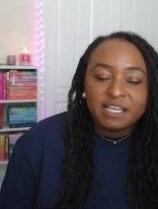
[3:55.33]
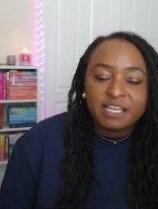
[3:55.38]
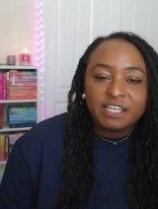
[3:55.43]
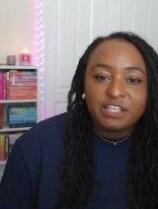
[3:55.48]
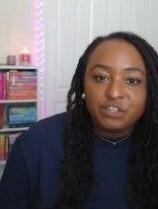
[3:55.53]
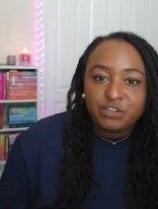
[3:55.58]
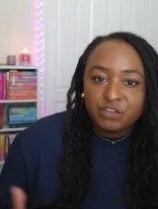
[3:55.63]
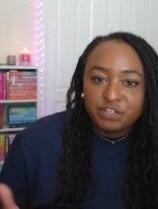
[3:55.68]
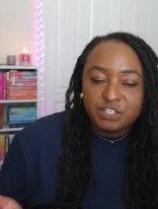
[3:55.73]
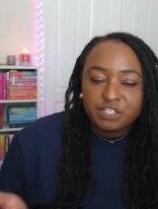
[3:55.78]

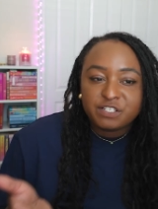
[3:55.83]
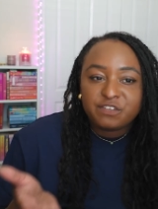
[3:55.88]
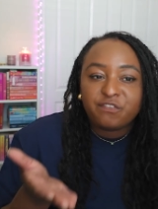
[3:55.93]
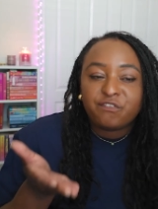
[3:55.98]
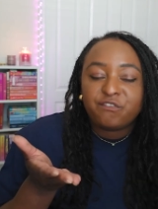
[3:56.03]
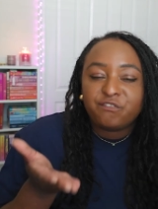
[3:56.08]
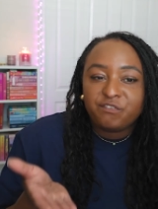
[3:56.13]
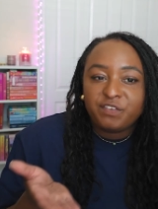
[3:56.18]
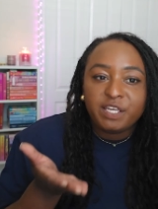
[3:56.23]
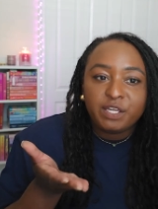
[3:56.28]
You could just
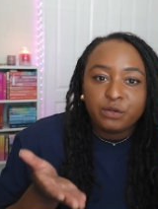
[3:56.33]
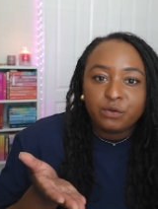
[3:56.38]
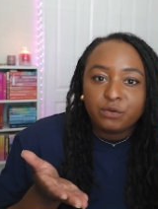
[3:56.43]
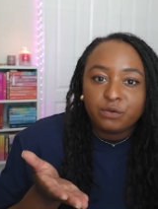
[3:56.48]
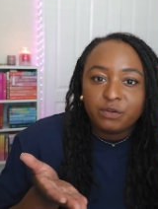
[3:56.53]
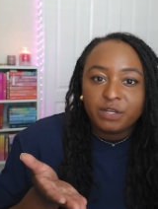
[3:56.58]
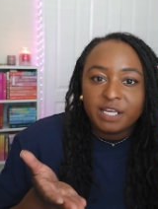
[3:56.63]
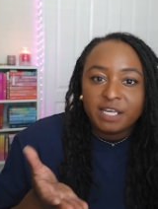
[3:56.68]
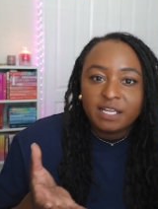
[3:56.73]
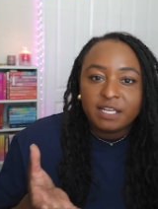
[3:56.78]

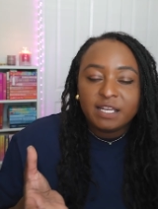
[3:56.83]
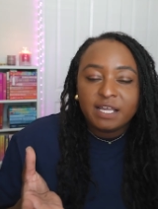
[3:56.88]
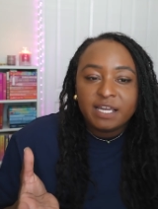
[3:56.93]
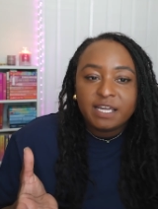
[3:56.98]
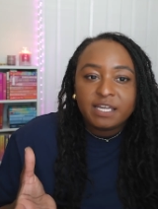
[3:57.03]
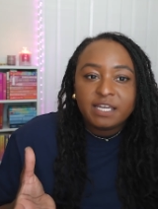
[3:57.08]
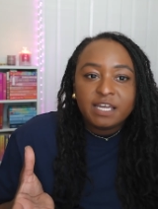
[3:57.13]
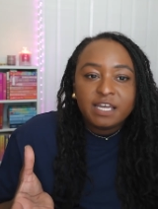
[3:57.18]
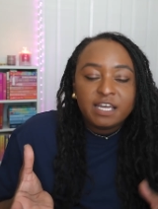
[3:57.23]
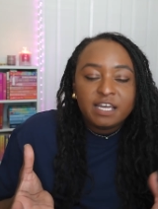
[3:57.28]
feel it
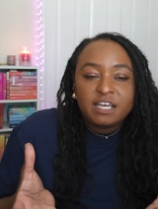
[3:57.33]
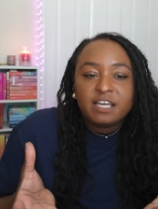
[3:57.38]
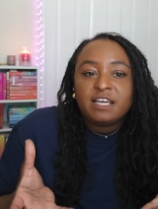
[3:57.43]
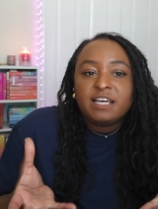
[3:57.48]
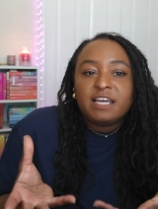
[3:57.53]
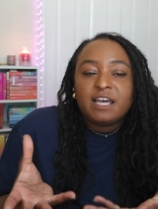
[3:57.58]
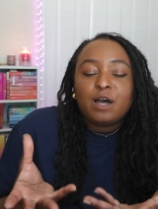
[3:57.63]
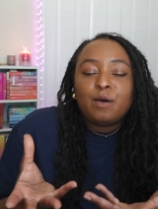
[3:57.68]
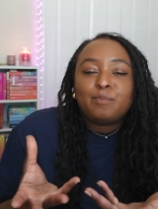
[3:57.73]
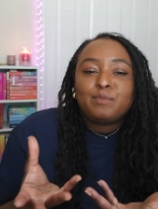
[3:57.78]
like
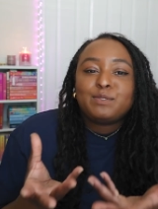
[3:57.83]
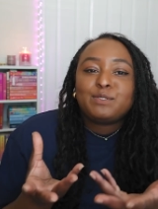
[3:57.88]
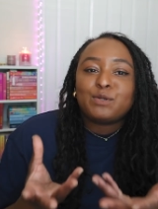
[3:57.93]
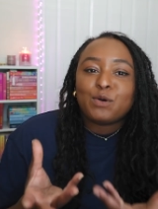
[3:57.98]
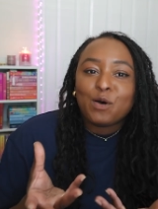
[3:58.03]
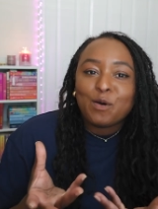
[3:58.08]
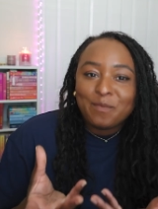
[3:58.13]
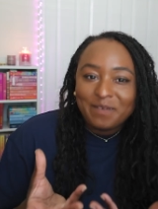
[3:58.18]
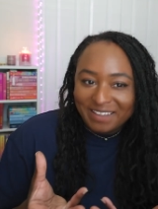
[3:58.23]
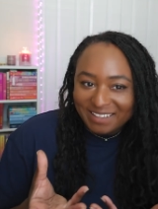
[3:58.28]

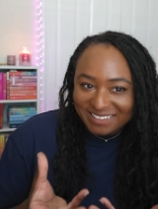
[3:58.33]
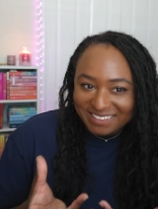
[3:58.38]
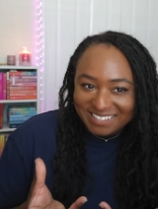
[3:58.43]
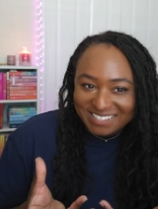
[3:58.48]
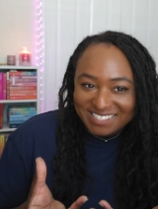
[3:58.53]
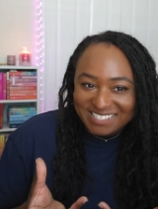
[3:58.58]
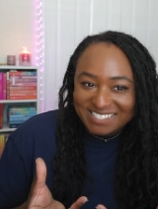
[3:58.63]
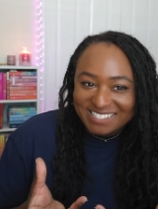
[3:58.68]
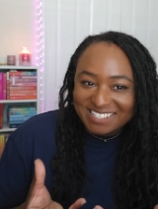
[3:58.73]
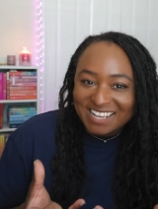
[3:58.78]
absorbing the
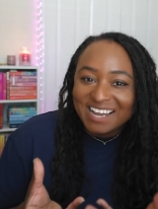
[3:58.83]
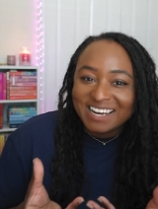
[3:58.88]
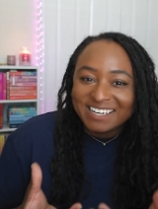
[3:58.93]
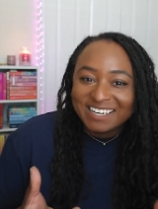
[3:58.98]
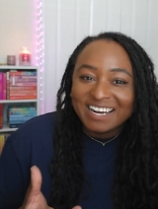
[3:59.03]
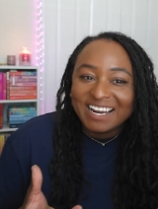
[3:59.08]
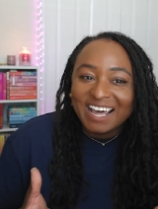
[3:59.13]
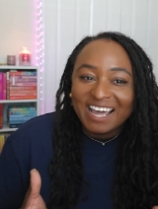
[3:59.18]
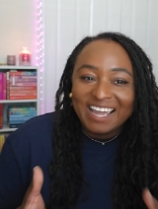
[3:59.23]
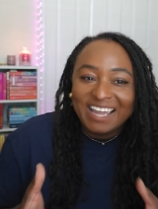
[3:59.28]

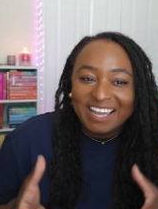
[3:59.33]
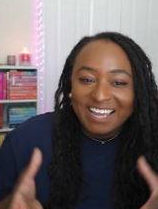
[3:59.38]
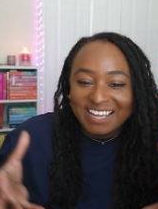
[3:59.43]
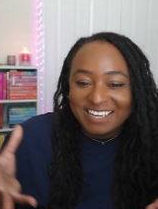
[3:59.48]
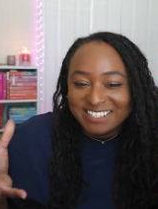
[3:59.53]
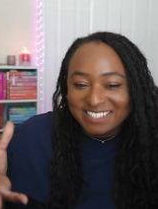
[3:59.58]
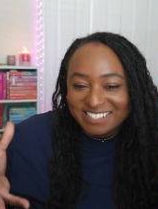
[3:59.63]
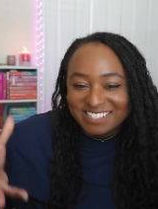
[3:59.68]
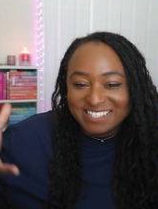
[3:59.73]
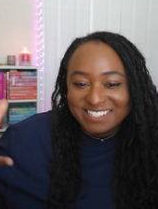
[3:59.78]
sunlight
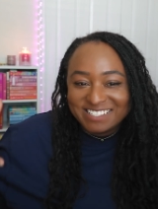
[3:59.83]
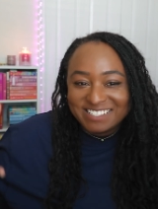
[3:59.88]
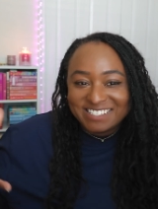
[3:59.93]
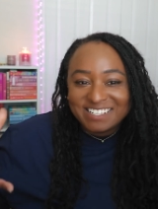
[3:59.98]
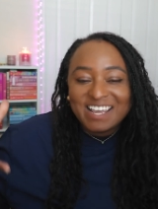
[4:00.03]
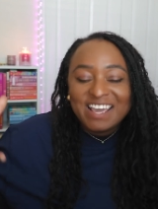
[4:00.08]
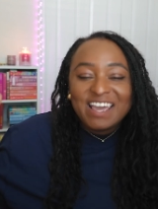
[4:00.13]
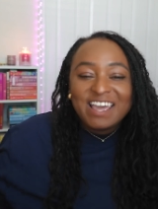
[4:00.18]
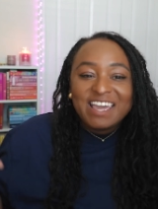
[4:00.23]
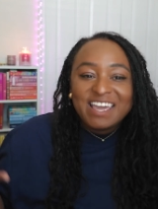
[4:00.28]
and just
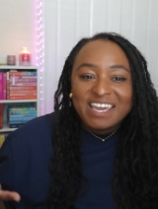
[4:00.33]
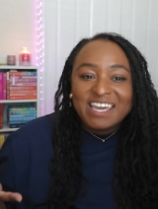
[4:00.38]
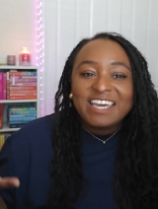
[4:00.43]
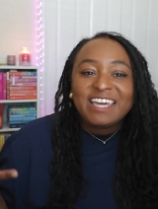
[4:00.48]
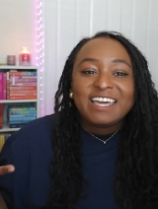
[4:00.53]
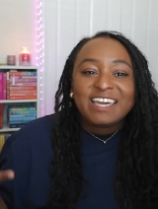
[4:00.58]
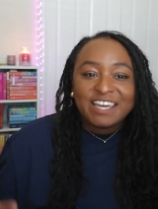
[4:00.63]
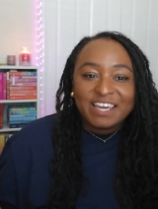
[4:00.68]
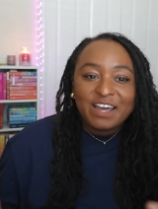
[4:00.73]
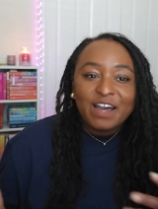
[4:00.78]

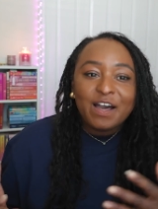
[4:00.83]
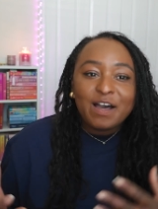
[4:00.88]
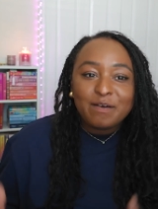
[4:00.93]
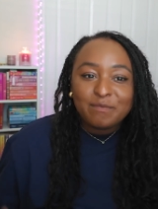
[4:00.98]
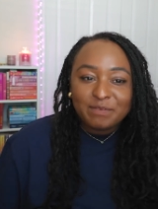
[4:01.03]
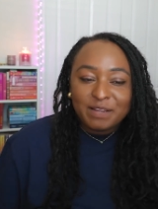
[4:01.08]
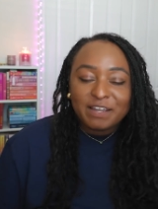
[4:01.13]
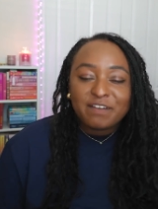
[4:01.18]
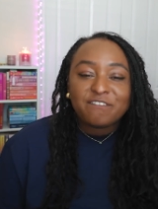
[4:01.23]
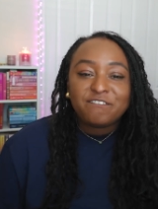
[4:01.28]
heating up
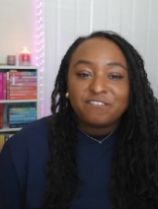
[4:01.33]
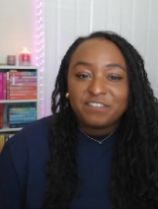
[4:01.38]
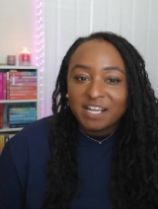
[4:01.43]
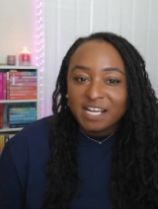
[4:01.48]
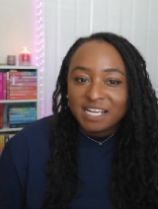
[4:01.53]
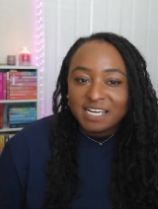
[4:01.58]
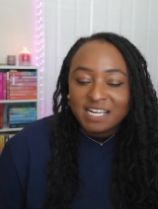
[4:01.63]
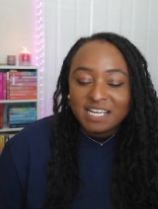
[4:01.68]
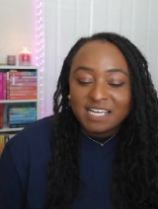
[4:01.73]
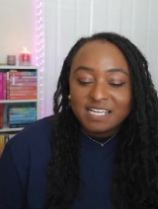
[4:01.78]
like a
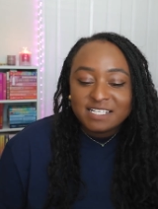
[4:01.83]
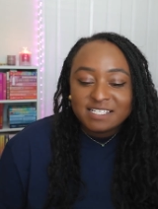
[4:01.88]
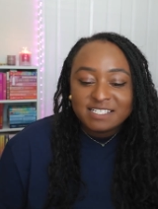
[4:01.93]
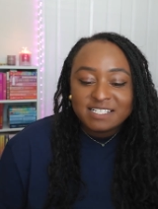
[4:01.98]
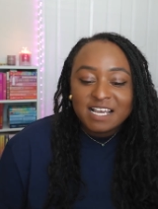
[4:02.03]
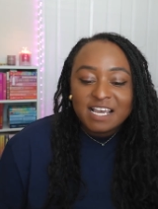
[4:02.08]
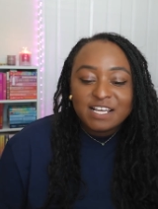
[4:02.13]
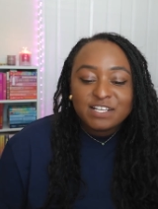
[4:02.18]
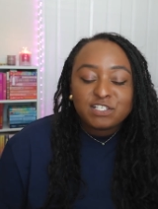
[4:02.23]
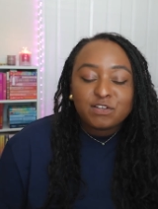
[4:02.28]
furnace.
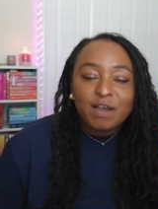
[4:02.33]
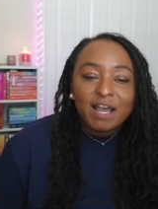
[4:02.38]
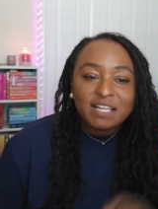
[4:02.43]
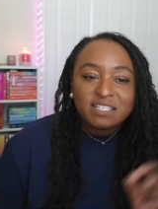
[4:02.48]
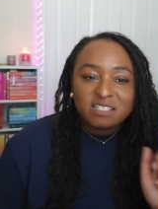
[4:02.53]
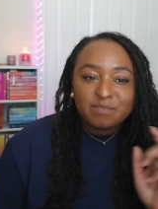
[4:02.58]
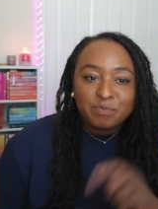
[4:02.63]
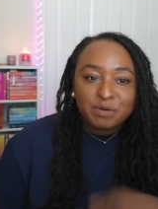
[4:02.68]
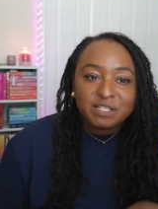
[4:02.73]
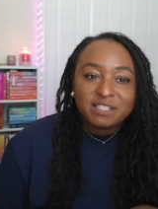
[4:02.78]
So I had
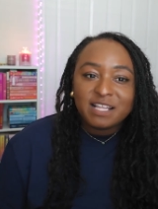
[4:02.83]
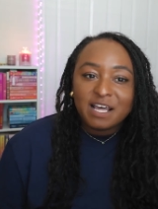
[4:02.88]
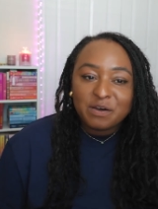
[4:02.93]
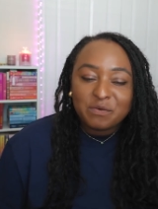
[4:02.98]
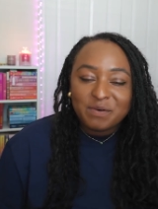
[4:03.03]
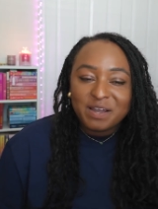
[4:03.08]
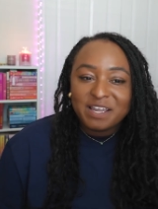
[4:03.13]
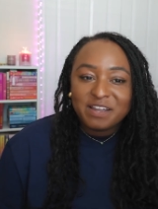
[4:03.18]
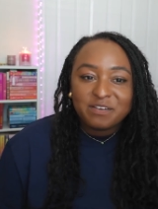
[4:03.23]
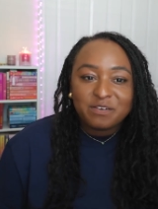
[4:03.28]
to put that
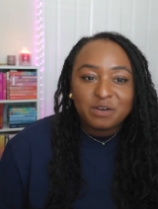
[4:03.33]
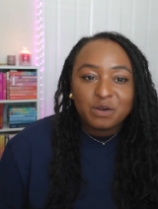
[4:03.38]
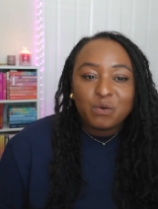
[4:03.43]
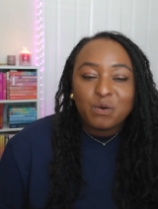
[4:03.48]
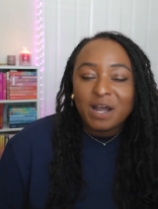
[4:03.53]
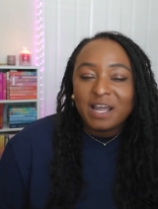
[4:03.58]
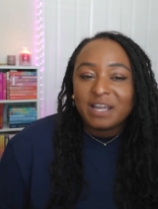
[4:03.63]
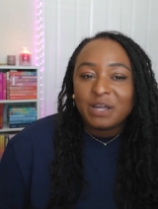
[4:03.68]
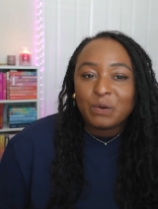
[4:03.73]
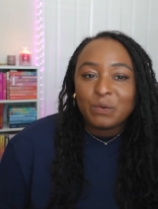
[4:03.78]
away
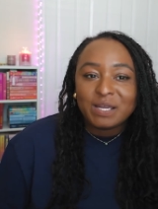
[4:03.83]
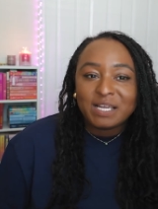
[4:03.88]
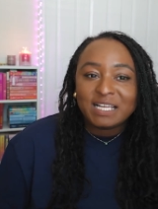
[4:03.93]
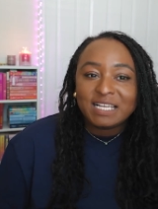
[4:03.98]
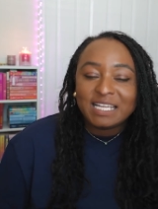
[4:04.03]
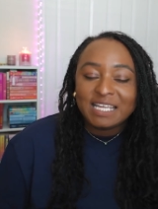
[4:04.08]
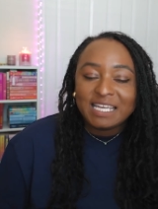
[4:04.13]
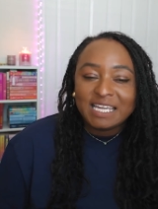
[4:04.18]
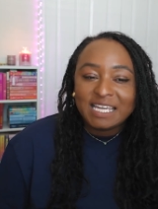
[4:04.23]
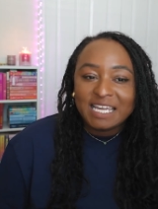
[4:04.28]
quite
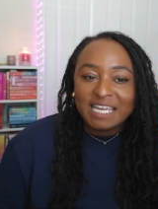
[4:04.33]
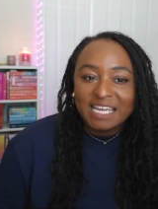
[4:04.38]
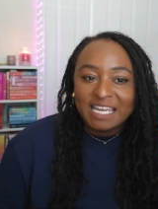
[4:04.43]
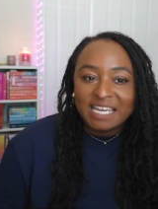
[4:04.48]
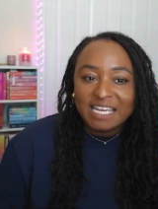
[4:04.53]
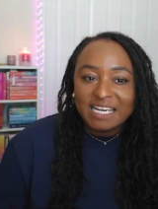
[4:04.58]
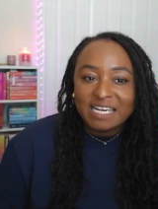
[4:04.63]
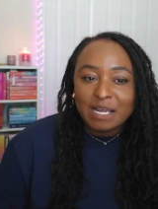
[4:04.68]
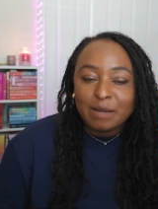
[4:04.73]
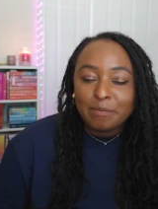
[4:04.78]
quickly
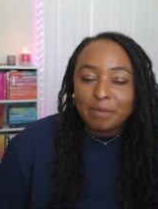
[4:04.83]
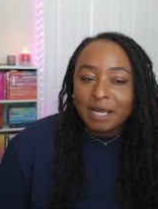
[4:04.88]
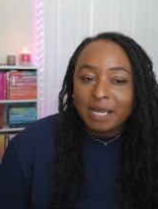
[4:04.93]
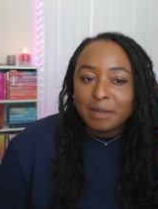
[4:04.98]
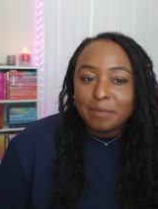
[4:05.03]
in my